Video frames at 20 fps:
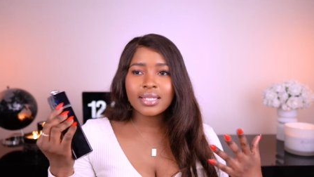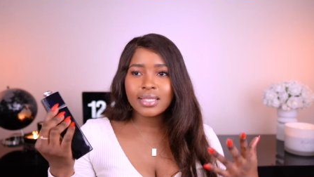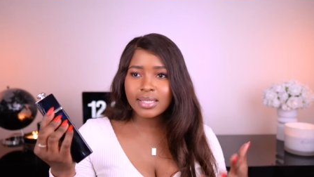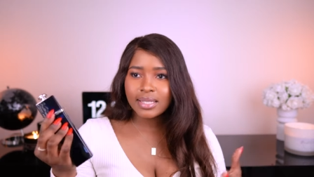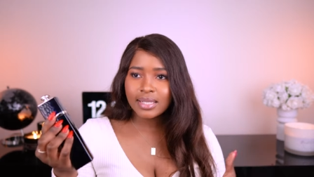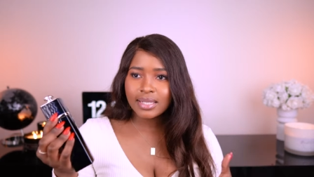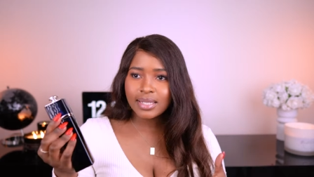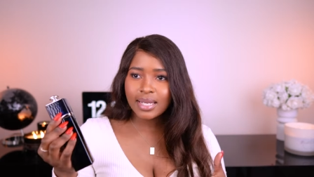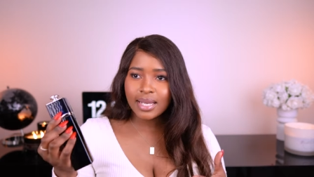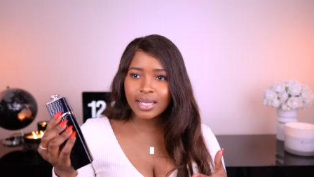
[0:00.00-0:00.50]
is
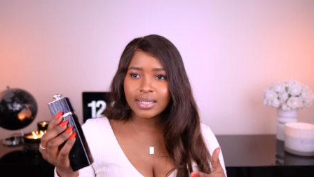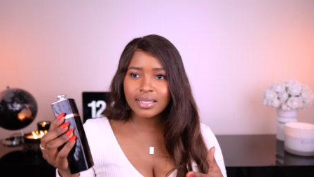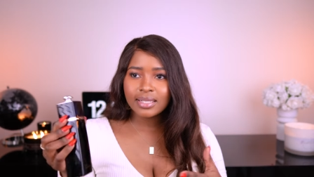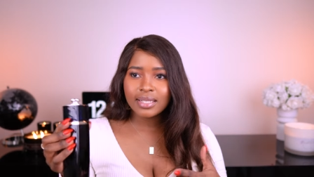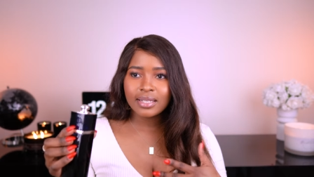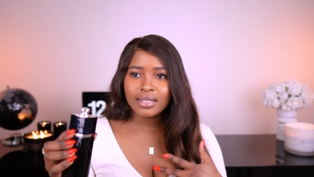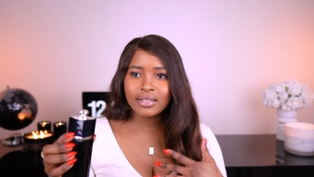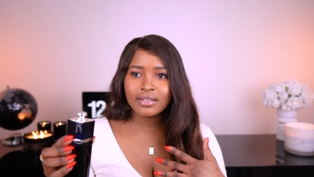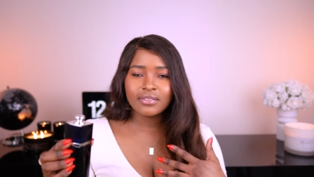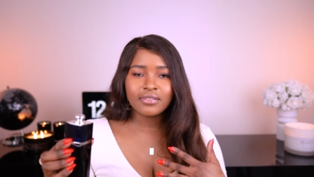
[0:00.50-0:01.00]

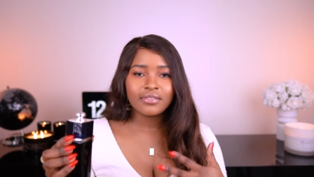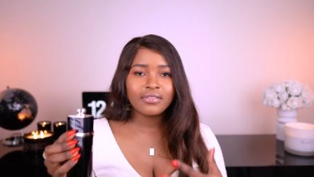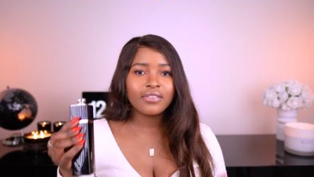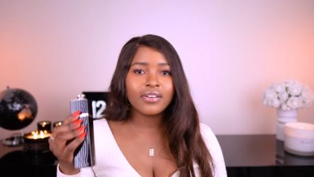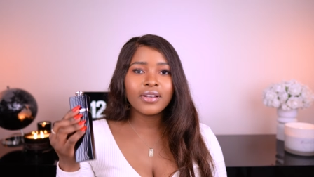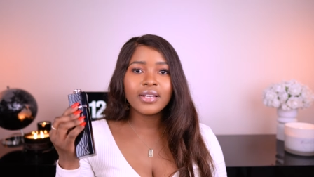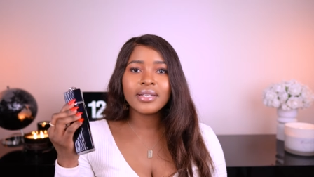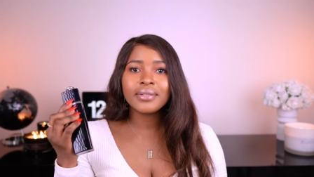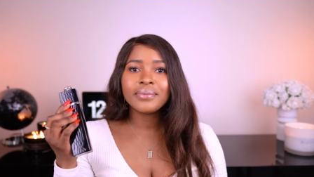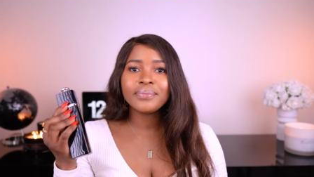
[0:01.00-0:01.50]
seductive.
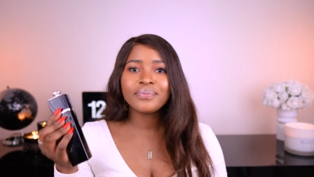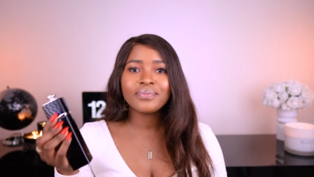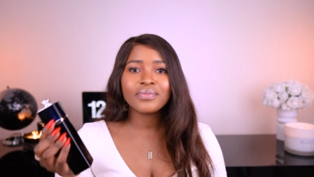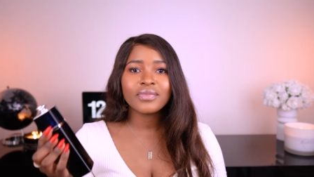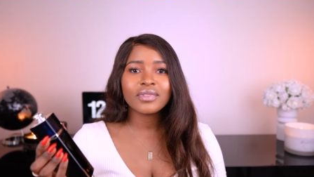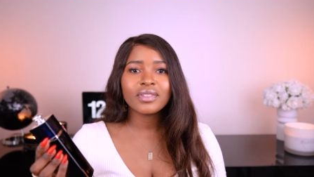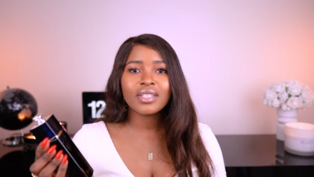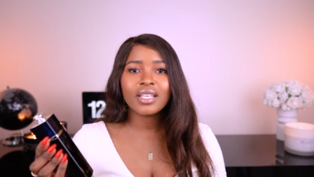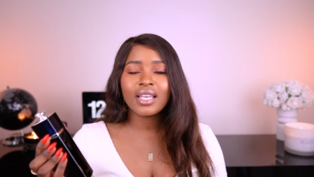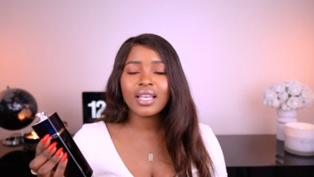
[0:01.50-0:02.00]

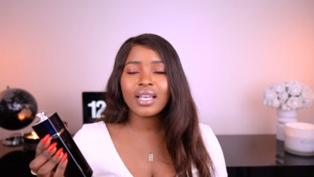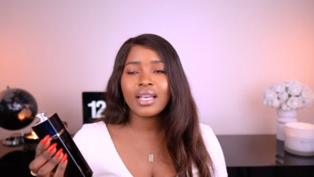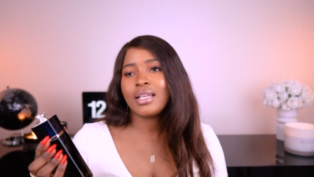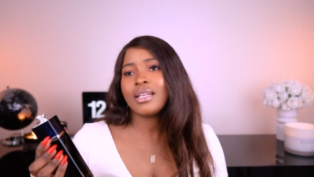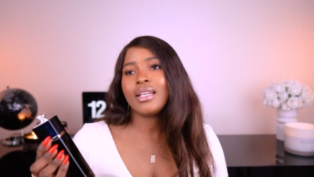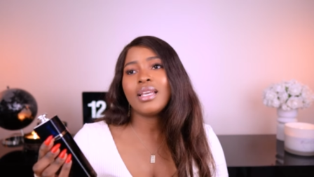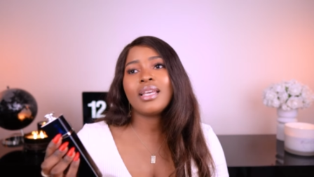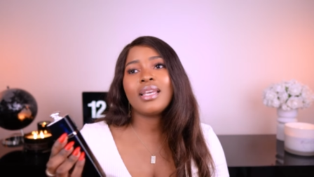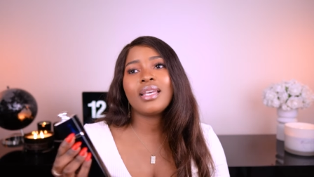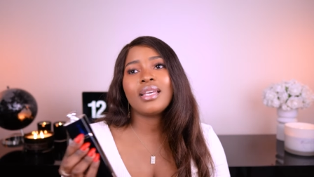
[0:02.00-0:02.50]

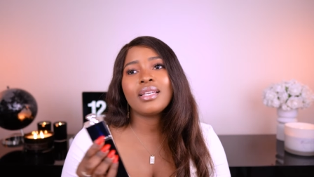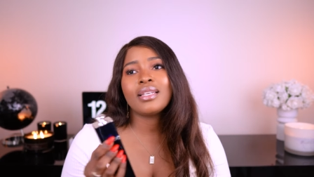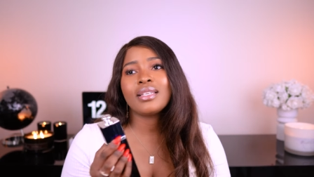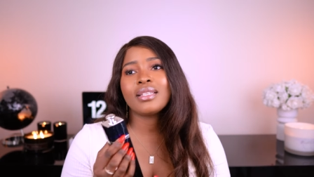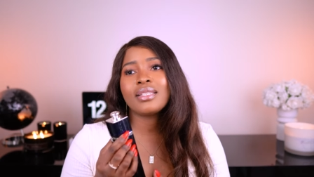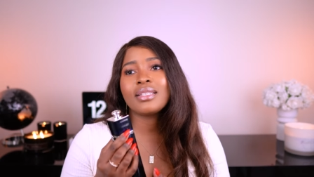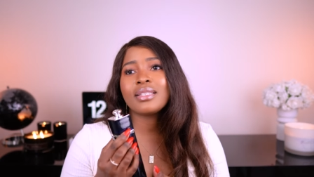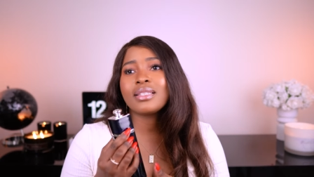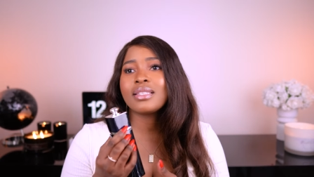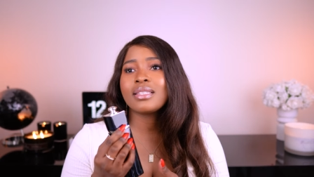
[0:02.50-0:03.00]
It
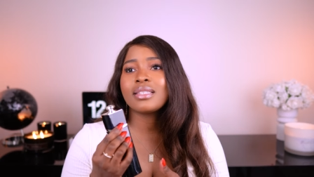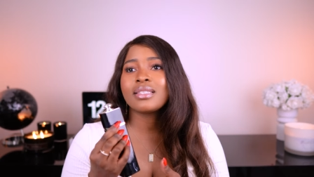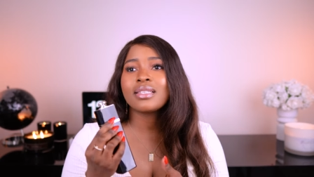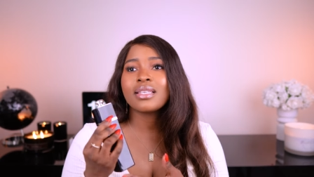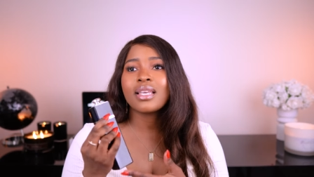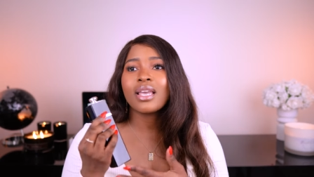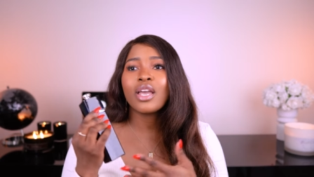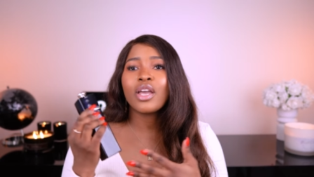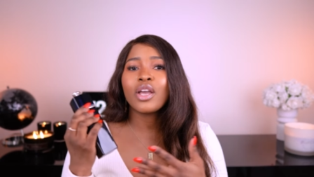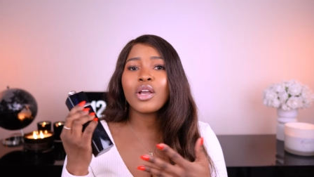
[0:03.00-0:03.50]

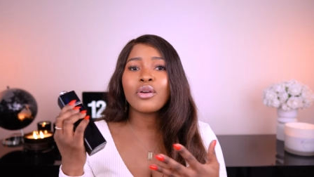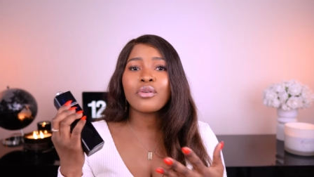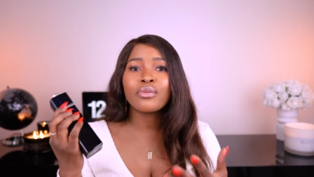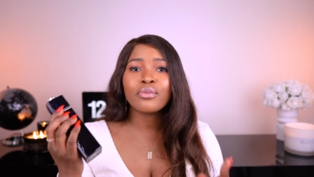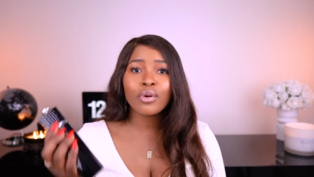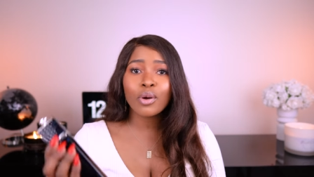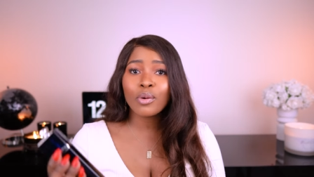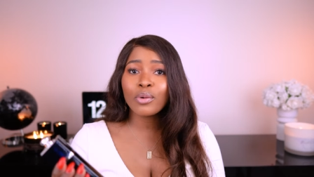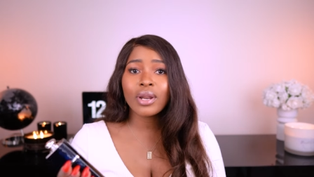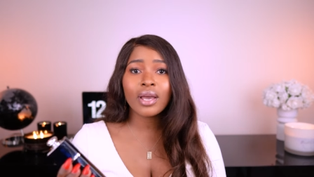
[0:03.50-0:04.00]
is a
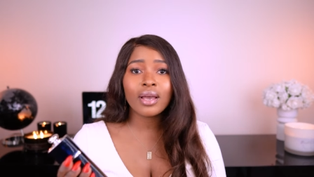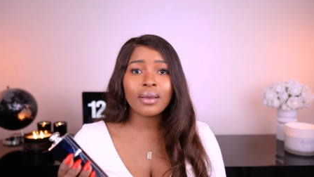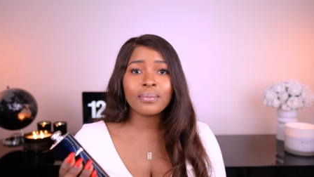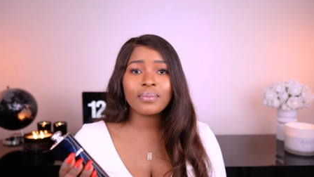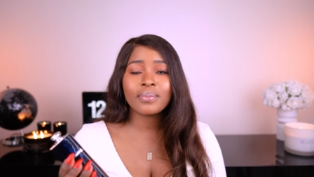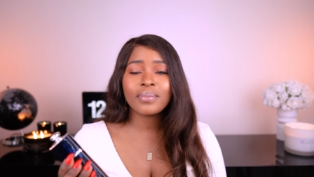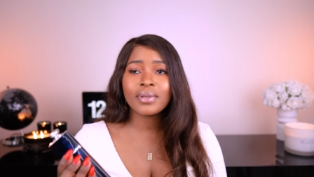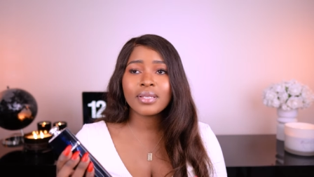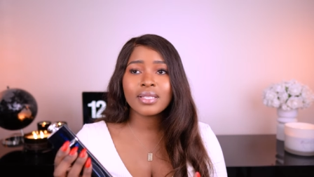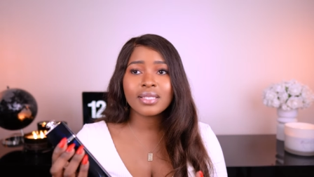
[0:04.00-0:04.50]
grown-up
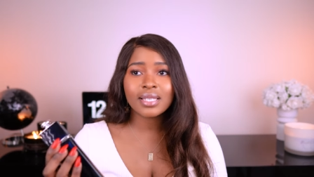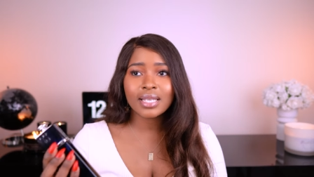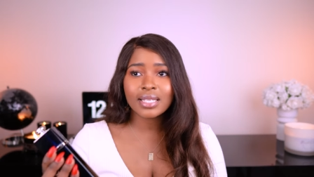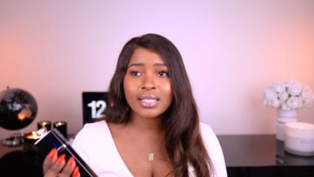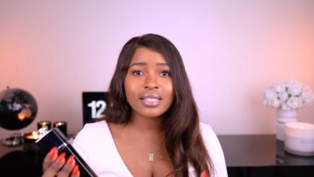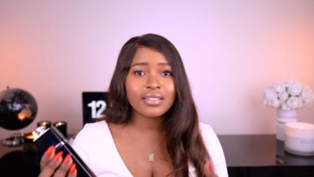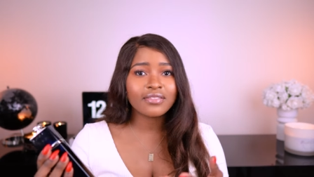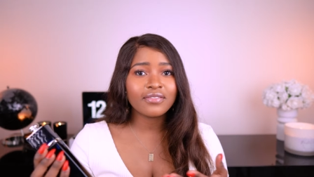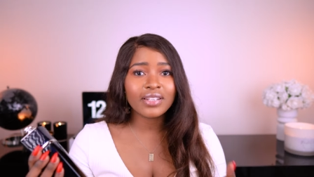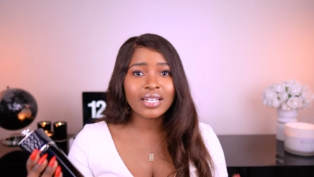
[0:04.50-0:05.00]

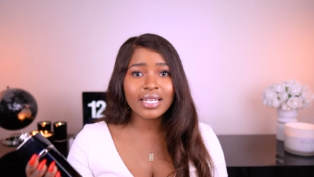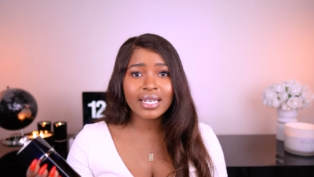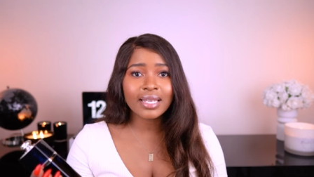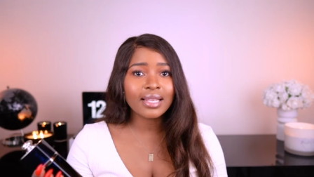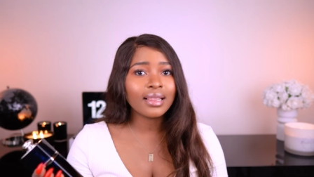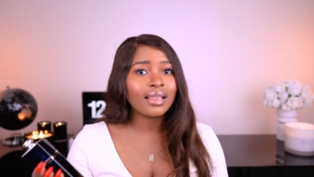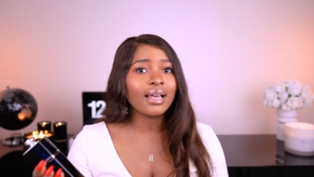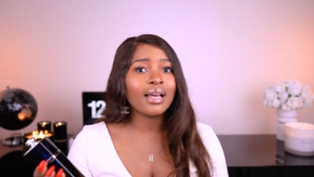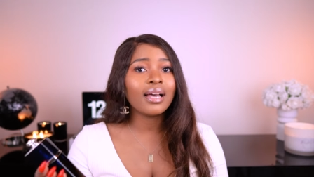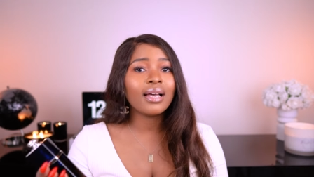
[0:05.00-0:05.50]
sexy
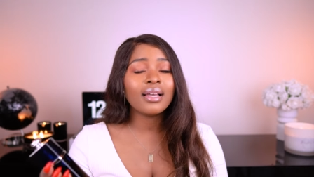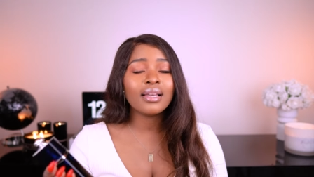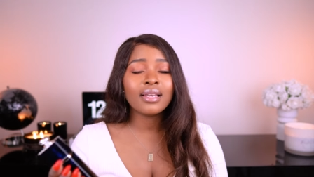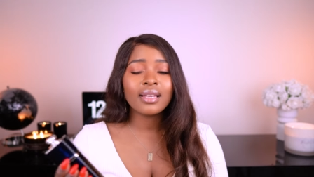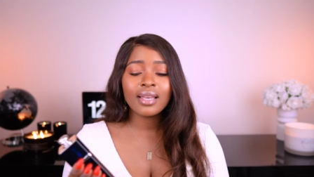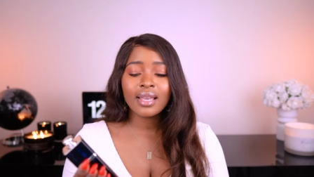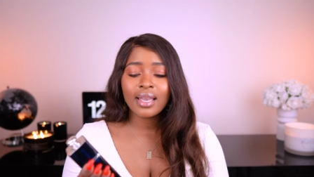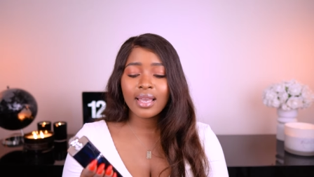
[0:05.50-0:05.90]
vanilla.